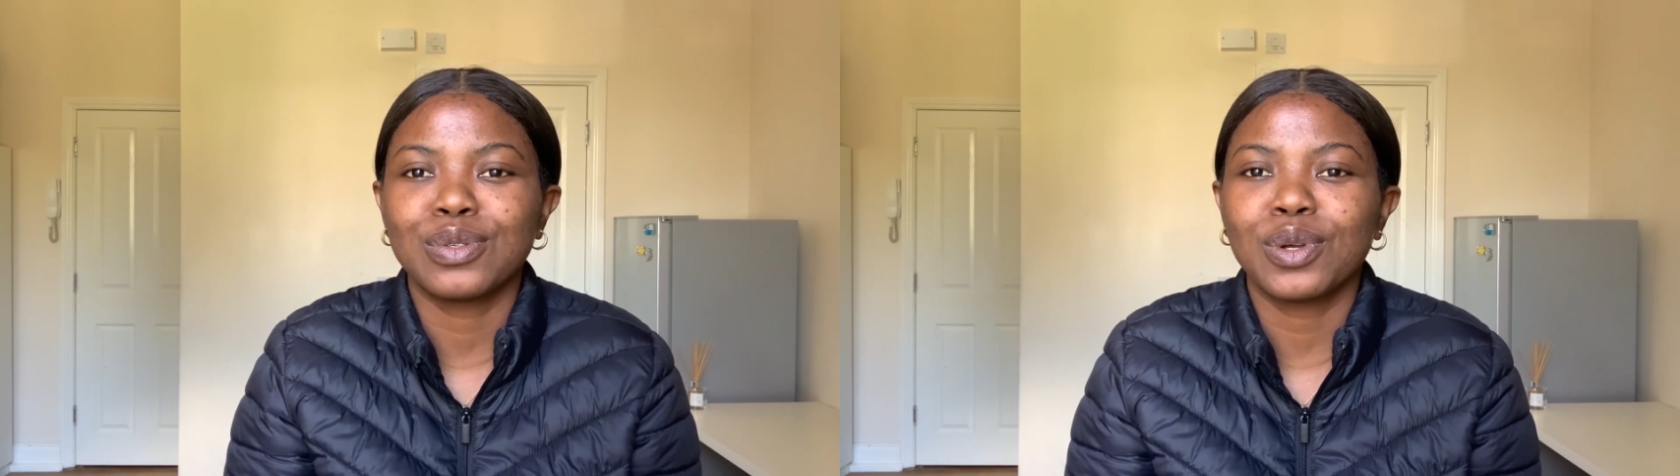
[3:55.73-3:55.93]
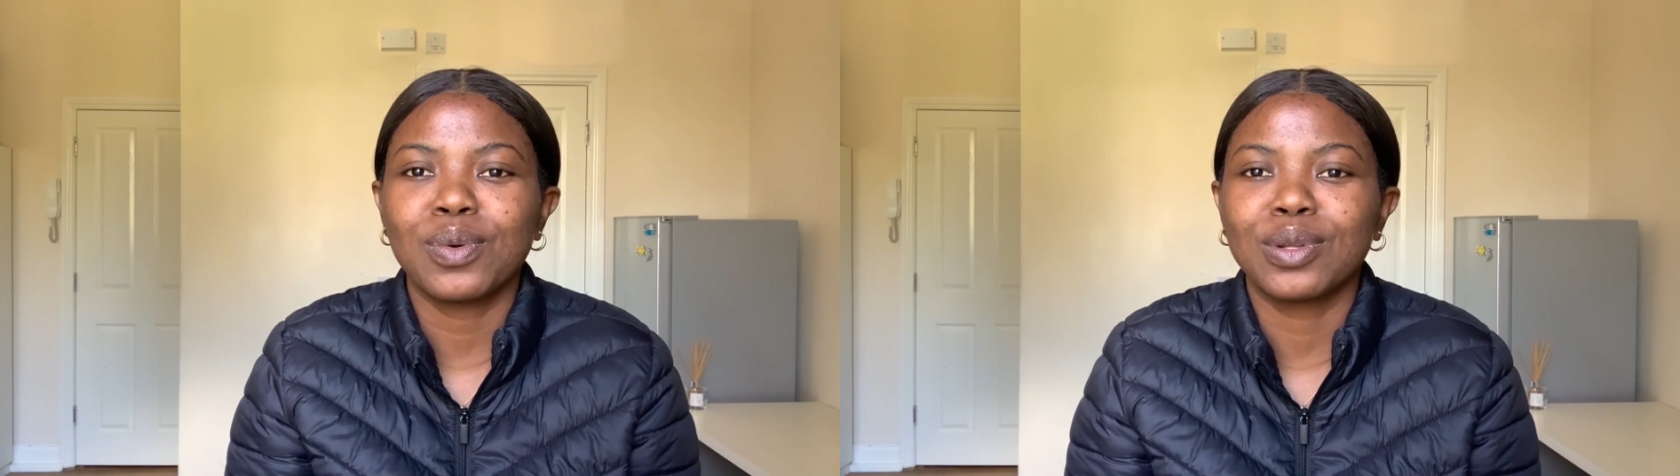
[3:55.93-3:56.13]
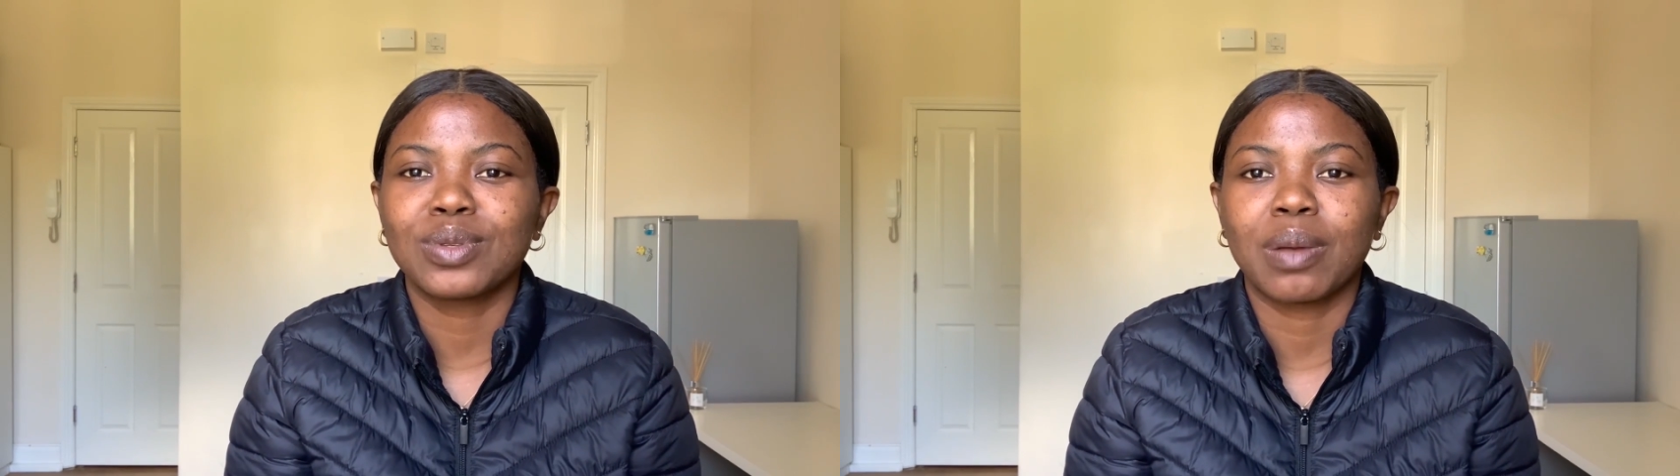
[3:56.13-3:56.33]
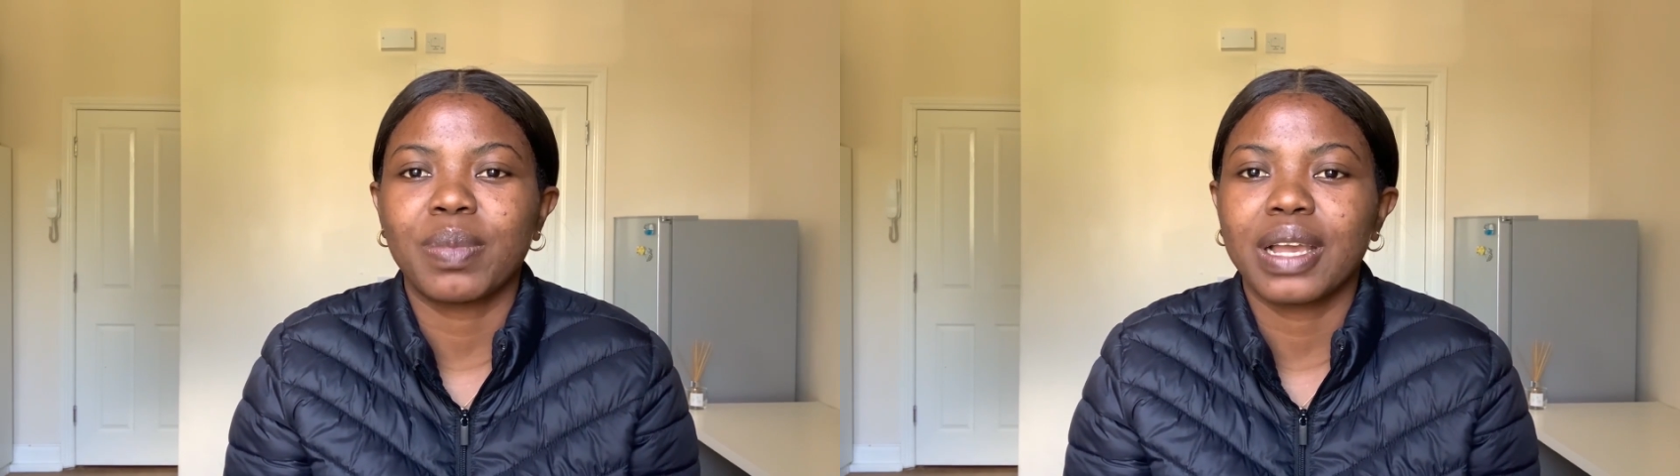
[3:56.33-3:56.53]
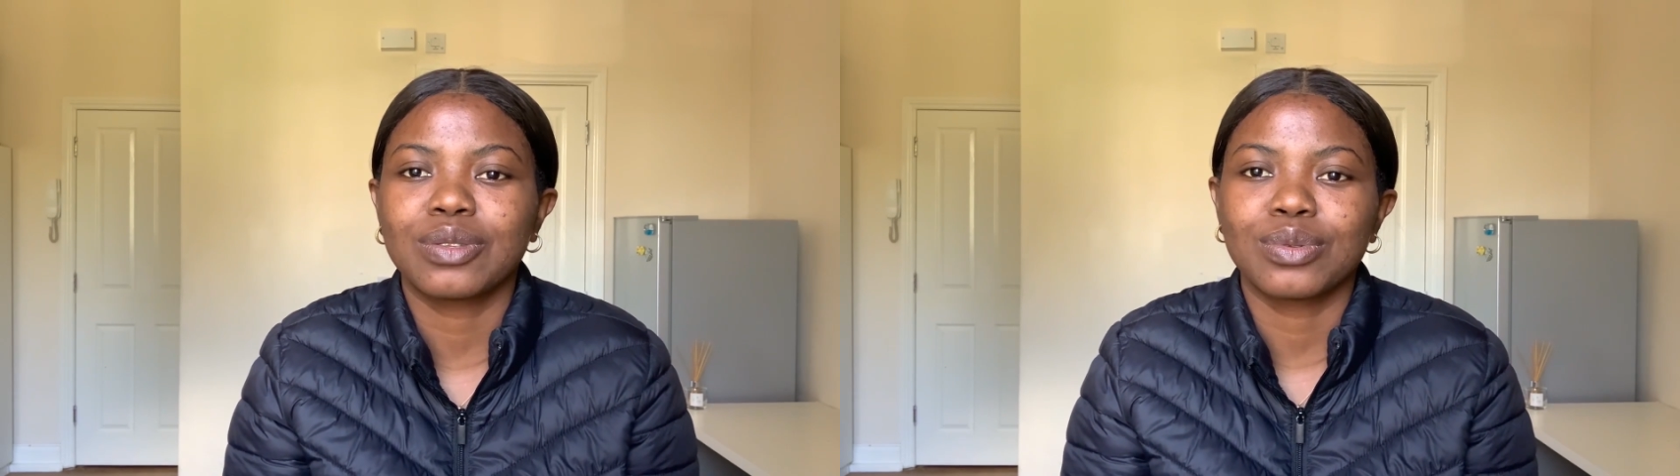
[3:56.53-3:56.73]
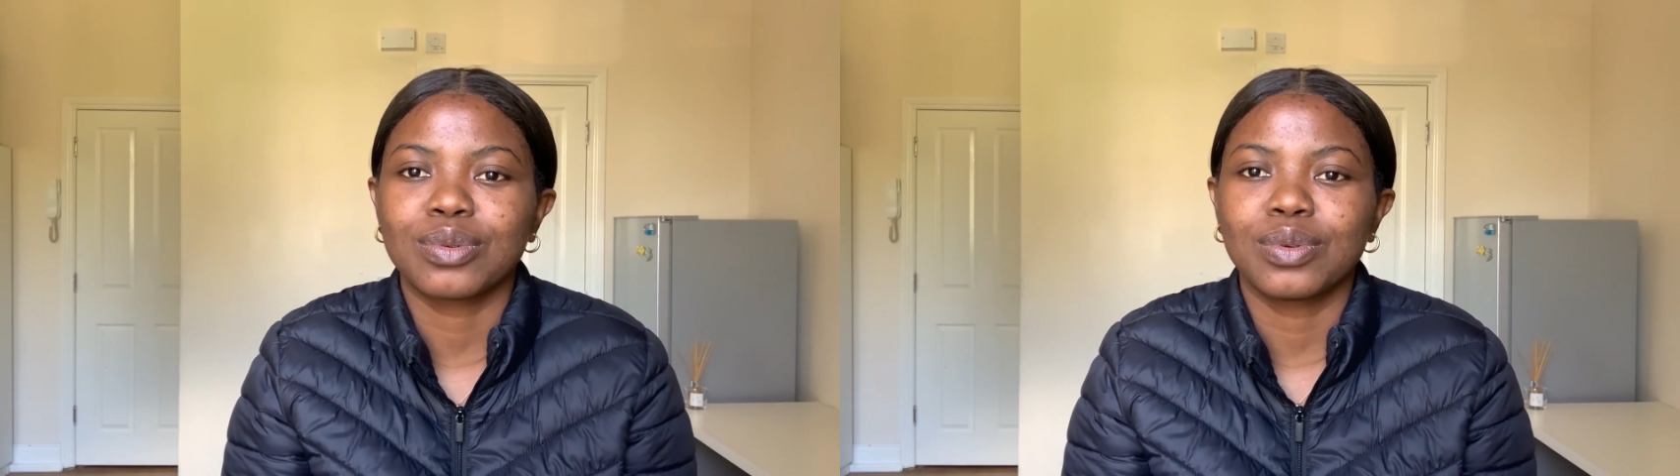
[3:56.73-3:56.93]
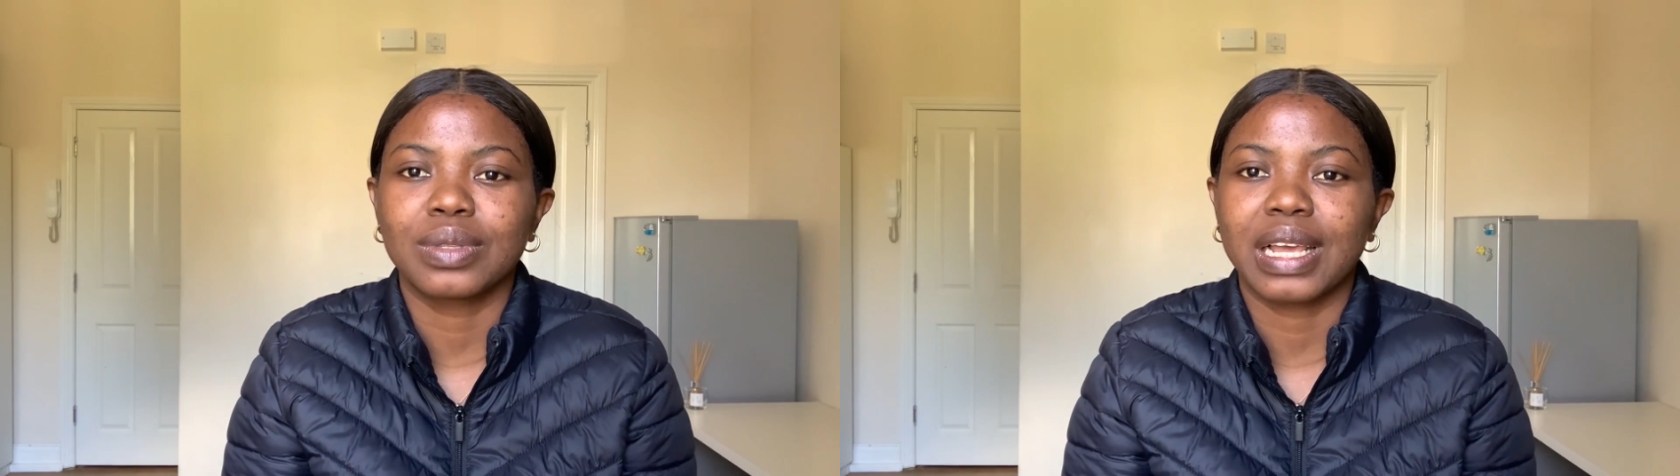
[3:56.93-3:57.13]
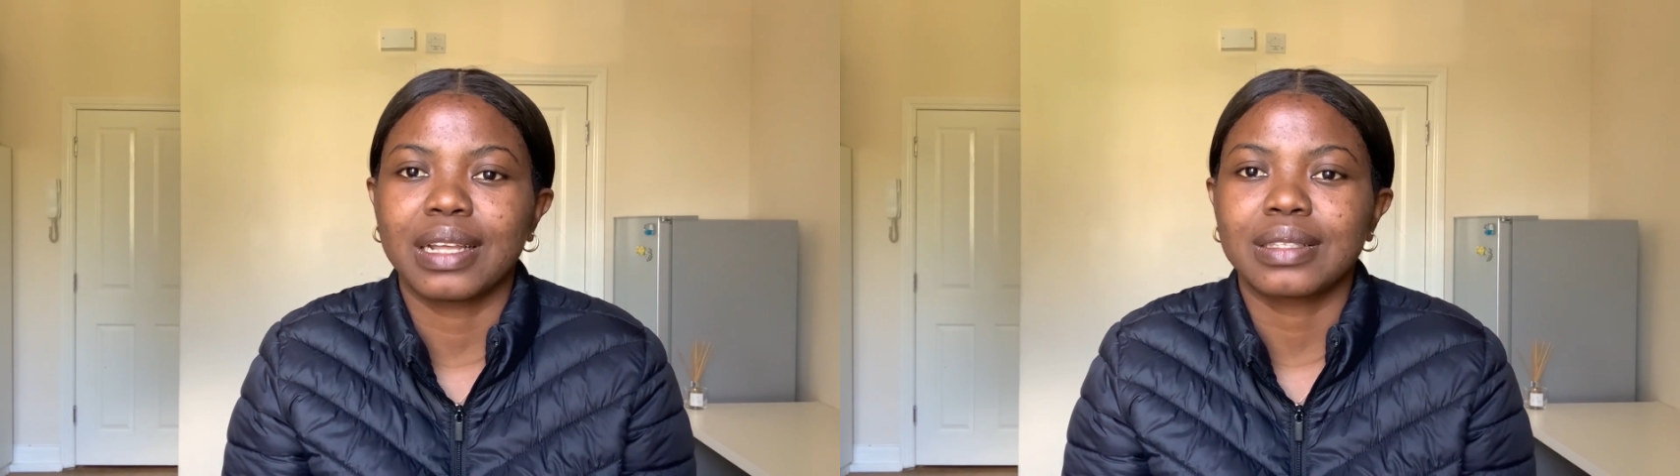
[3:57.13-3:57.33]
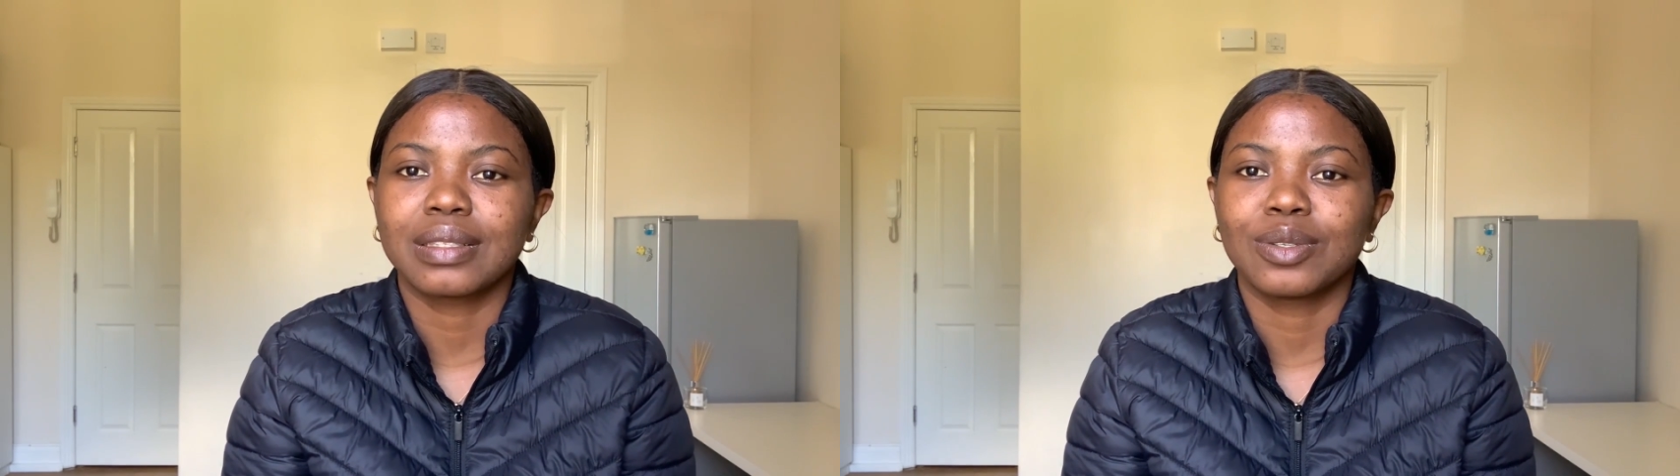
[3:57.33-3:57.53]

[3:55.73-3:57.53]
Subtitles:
You don't want to apply to school that